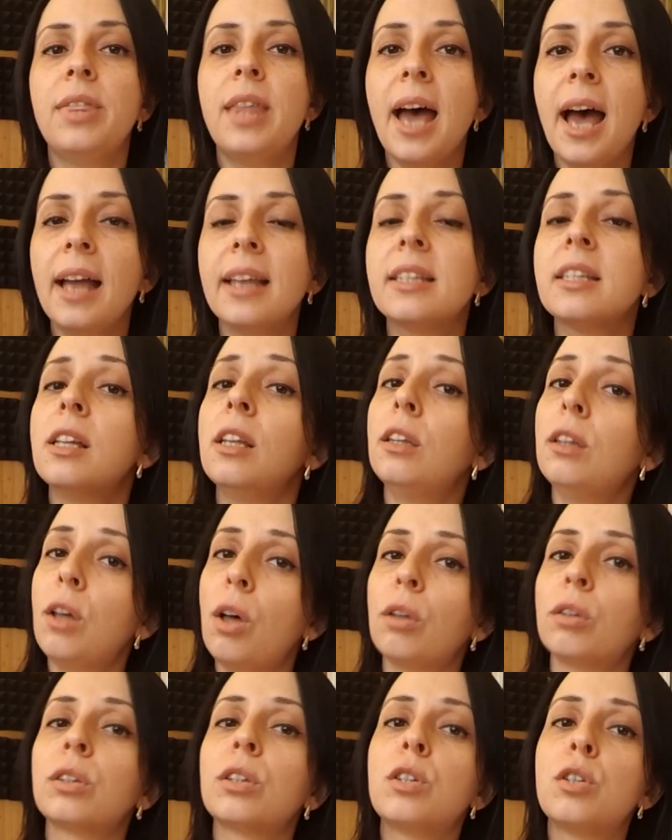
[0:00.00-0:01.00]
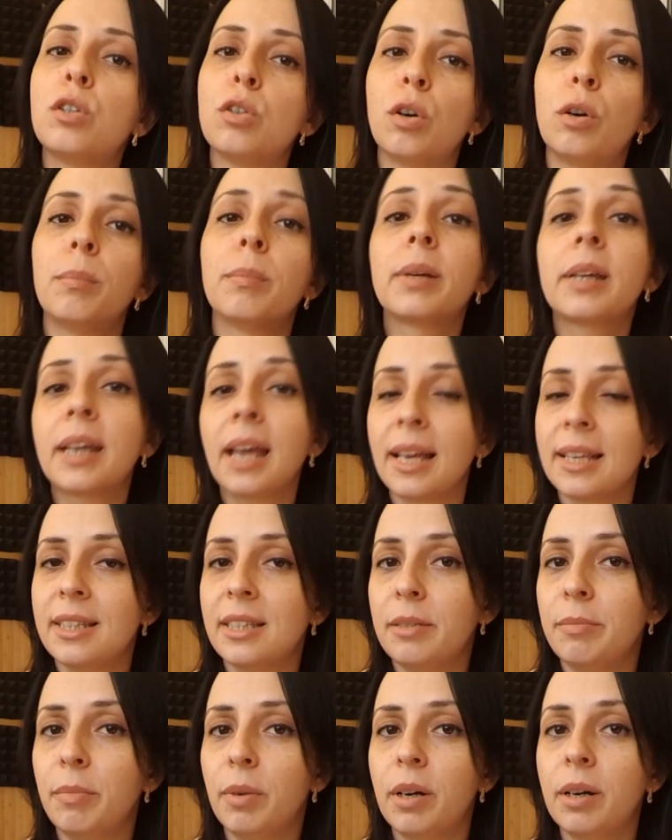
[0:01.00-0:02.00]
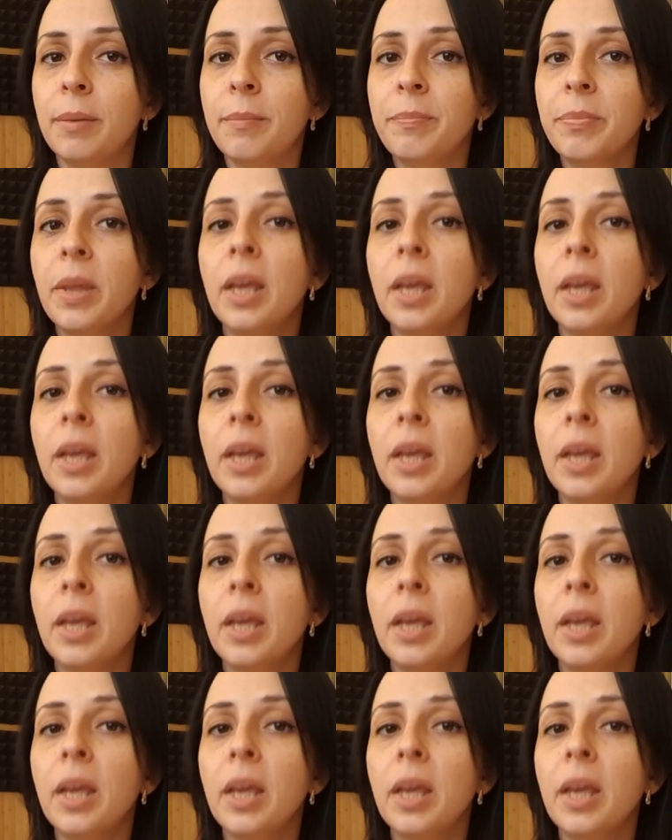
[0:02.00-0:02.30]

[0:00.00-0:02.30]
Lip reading: that long-term customer,